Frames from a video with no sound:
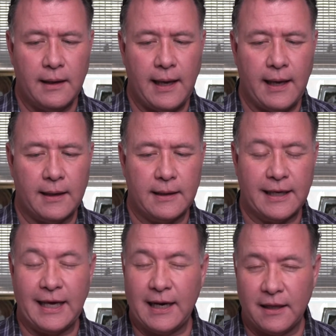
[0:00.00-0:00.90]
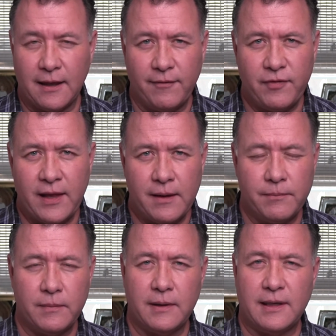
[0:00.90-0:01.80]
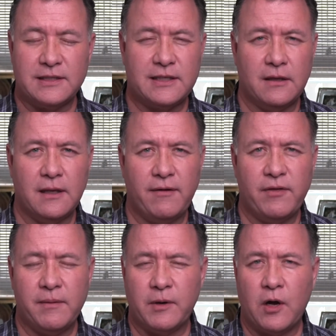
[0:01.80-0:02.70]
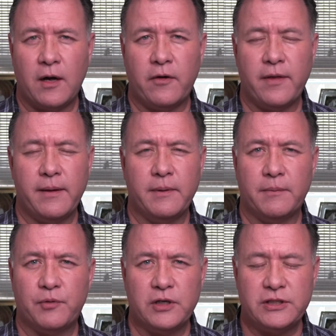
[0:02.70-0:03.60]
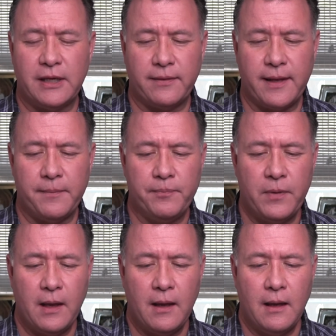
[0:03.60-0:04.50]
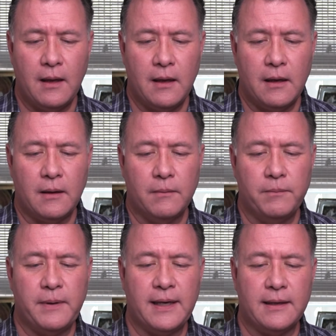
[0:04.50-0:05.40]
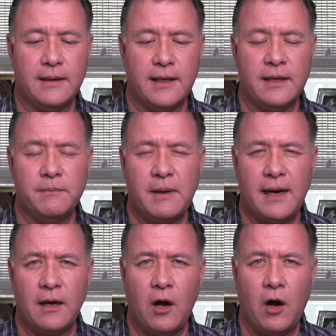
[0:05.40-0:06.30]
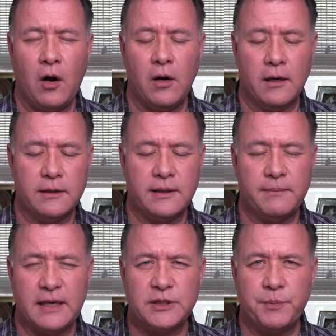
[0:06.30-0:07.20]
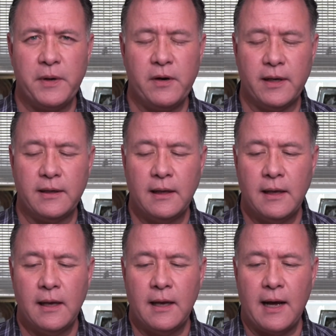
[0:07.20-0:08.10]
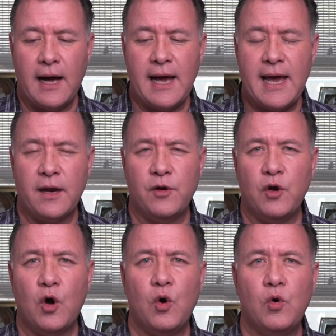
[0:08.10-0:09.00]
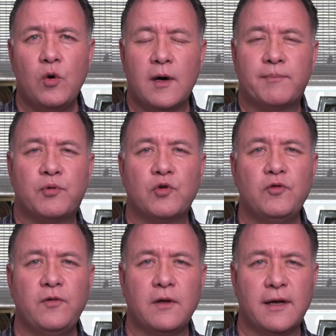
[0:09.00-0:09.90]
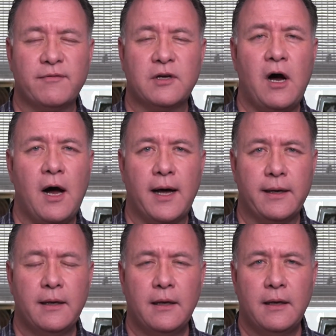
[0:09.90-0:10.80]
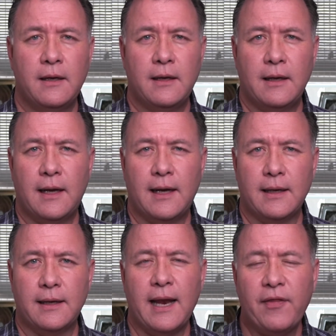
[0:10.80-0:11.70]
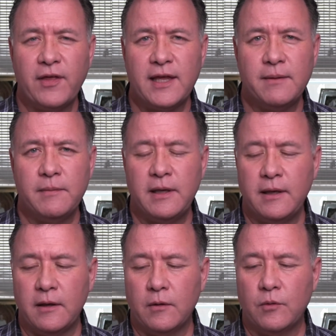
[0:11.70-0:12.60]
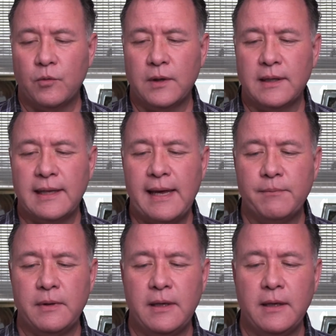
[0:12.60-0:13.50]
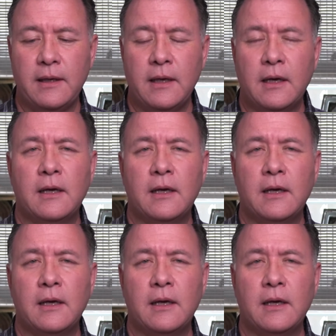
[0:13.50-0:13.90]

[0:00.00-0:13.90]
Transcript: and again, I love them. I still love them and honor them and appreciate them. But in my heart, in my spirit, I had no approval of God. Uh, nothing in me would let me